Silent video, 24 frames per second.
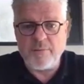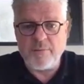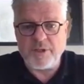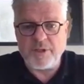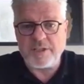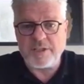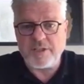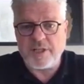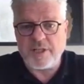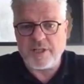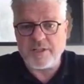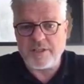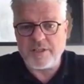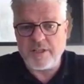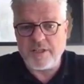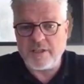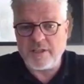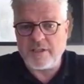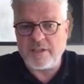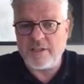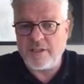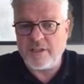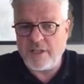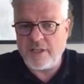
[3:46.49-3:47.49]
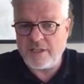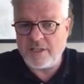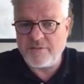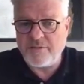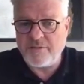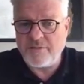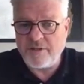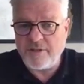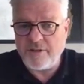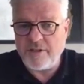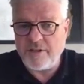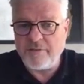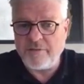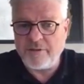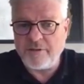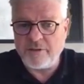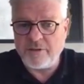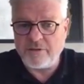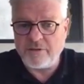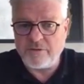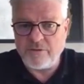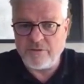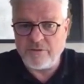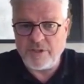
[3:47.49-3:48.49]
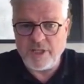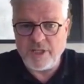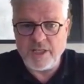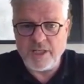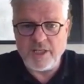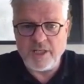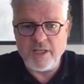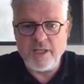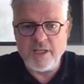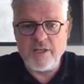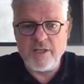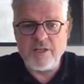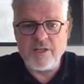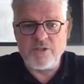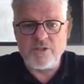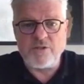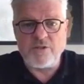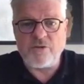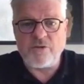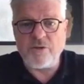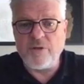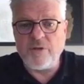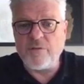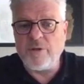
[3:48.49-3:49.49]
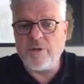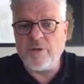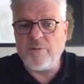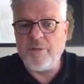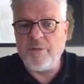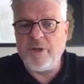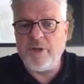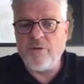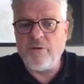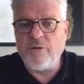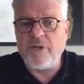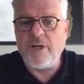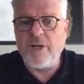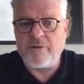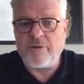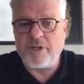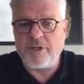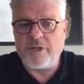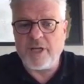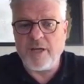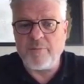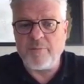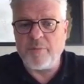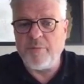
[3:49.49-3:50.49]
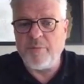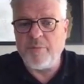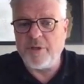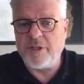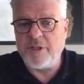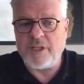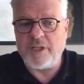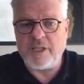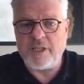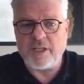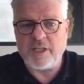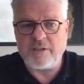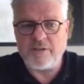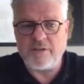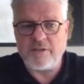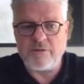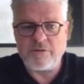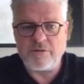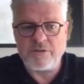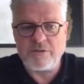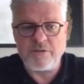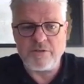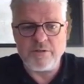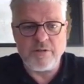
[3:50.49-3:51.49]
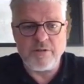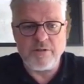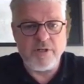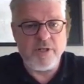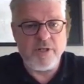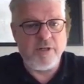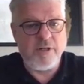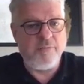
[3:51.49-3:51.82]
But as I said, that's very difficult today. So you will be looking for capability catalogs.